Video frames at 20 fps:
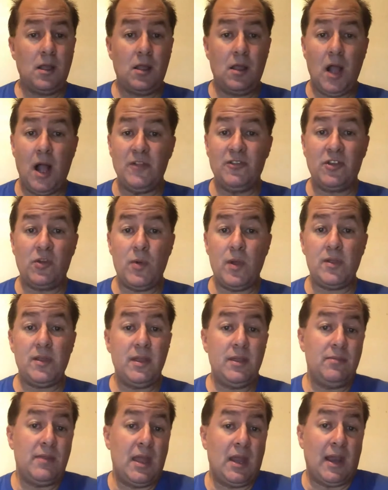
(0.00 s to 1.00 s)

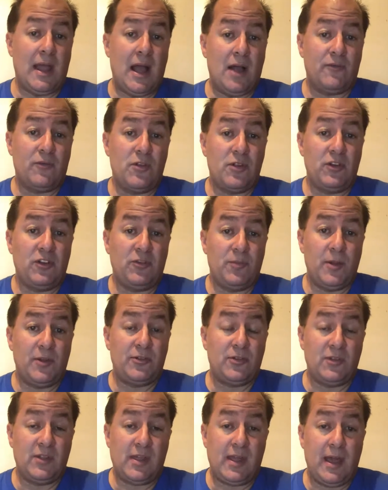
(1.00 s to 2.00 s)
Consequently, they allowed for the
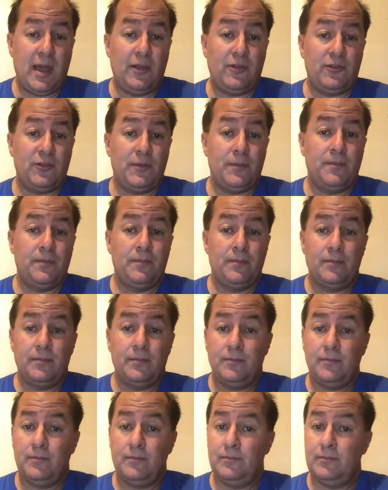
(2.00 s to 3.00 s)
dismissal of the case,
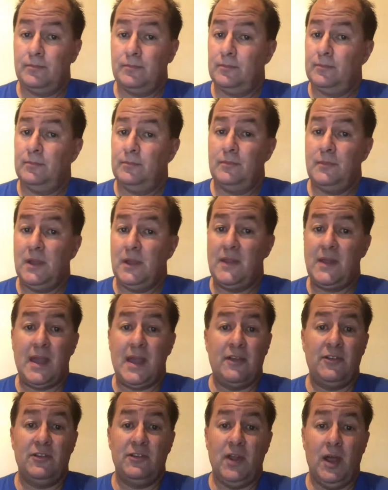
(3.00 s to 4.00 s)
and the
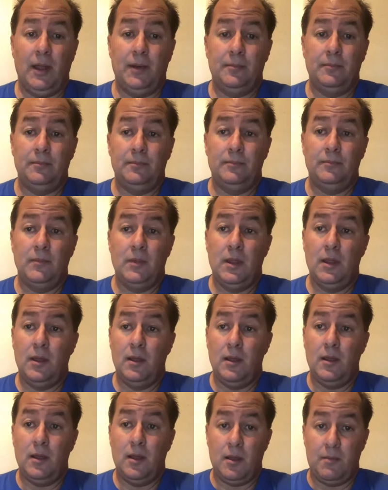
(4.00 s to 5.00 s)
case is done.
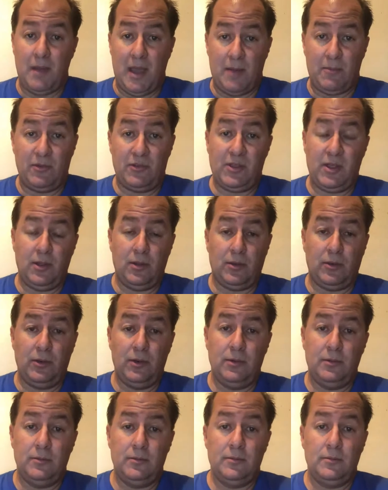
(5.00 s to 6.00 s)
A man was killed
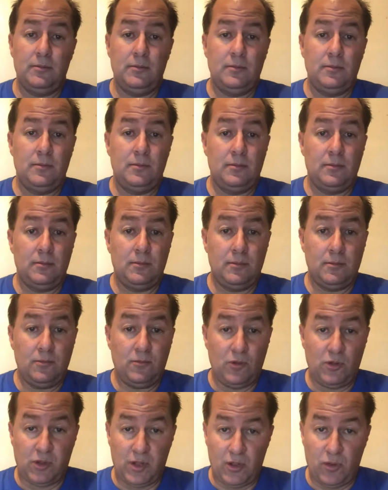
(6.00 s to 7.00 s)

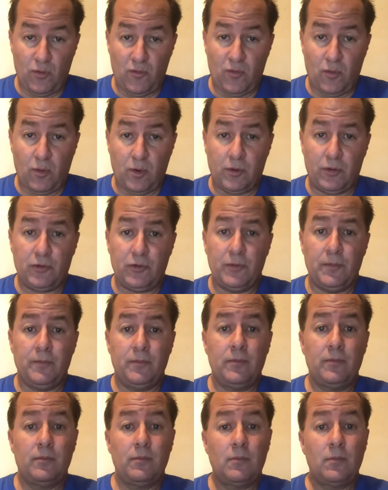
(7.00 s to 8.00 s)
with lethal force
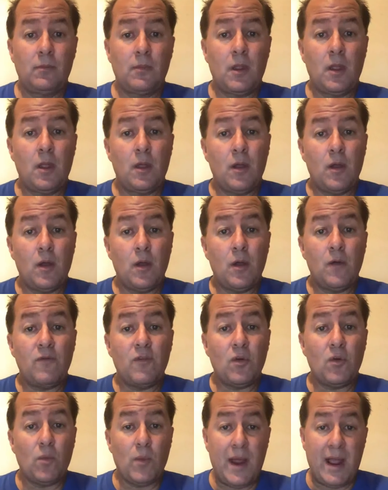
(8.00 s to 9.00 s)

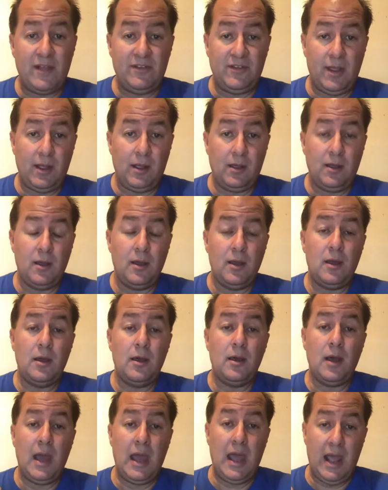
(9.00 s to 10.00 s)
for raising
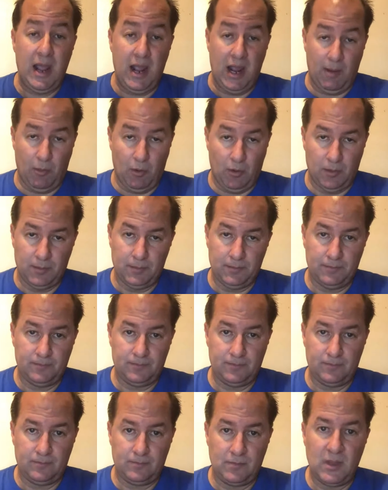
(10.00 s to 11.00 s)
a hammer.
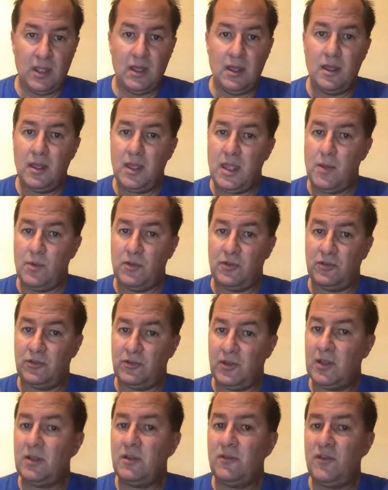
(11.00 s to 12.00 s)
He was
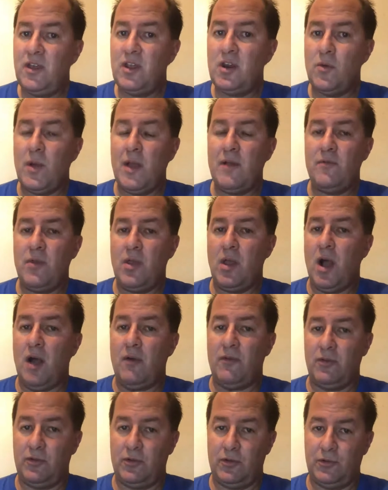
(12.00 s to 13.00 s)
6 feet away from the
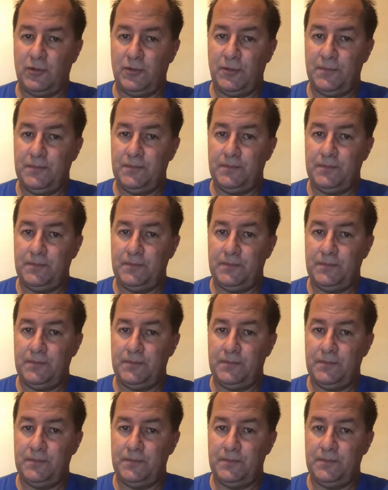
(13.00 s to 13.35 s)
officers.